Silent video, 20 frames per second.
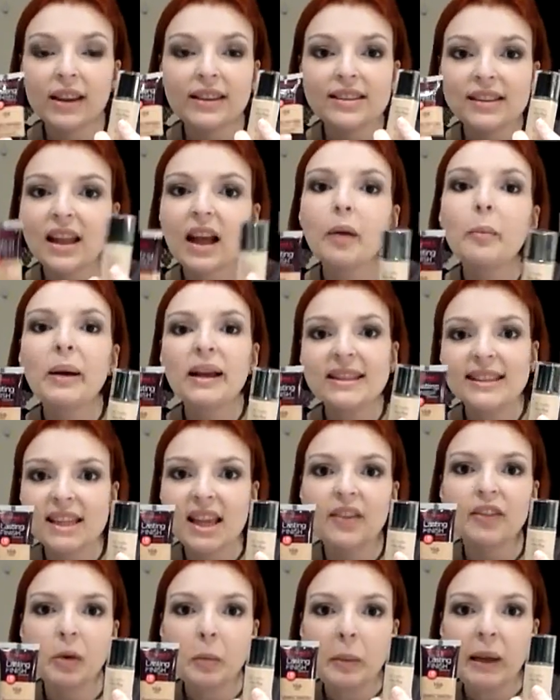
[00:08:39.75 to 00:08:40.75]
It's not about
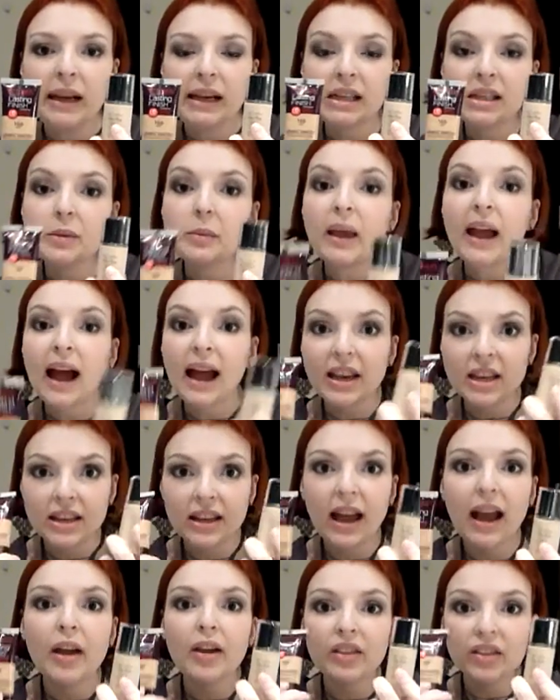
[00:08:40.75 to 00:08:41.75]
saving money to me.
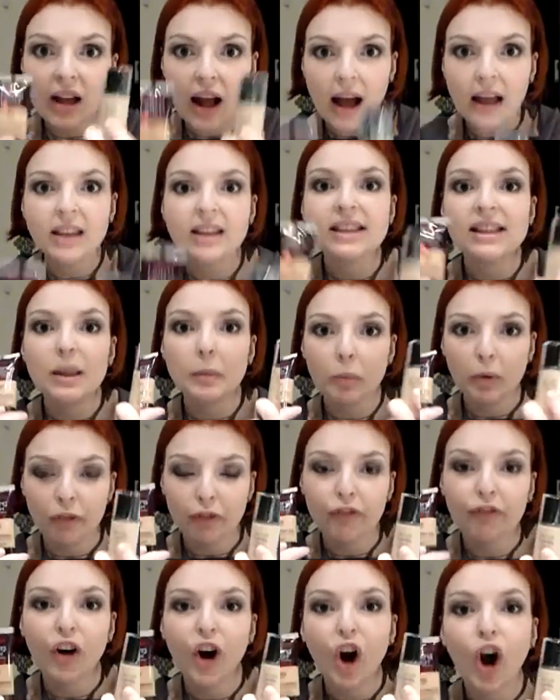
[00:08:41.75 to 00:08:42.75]
I honestly
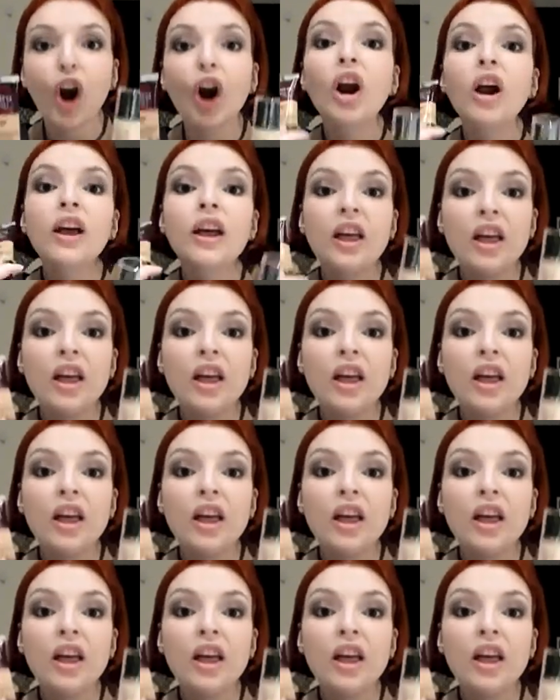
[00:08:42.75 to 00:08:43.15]
prefer